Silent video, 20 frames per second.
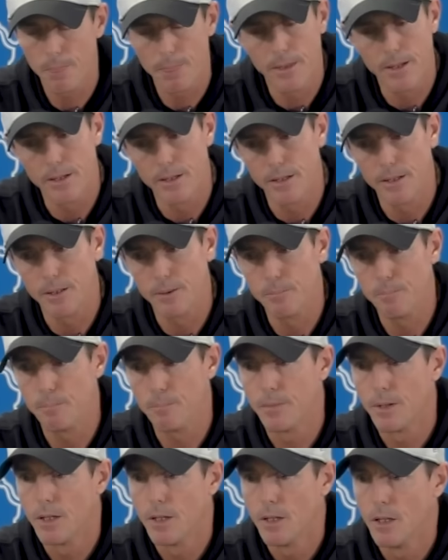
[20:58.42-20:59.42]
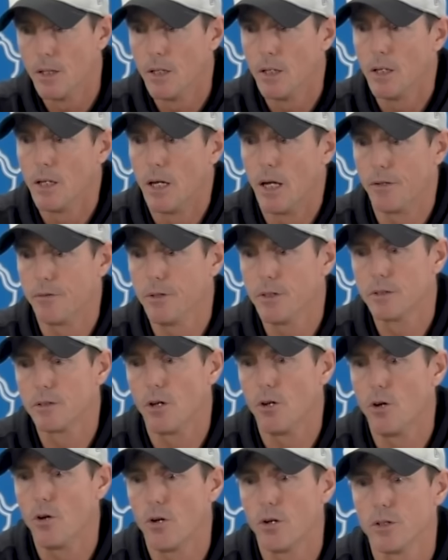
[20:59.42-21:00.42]
I think
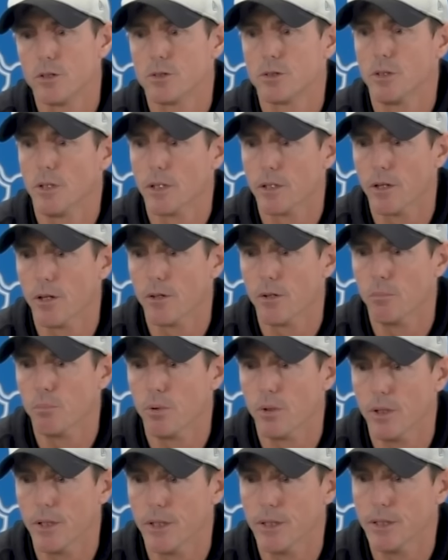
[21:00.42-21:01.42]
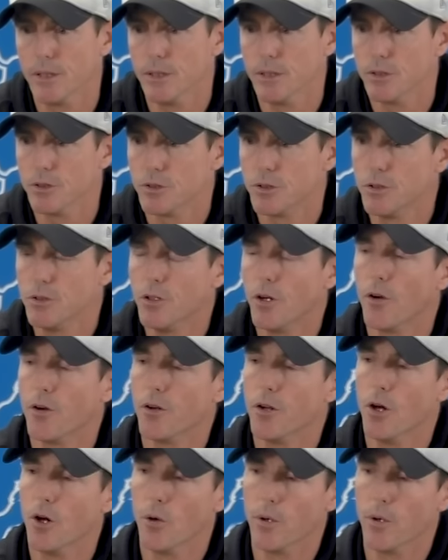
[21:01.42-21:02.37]
the hardest thing on the play is you don't know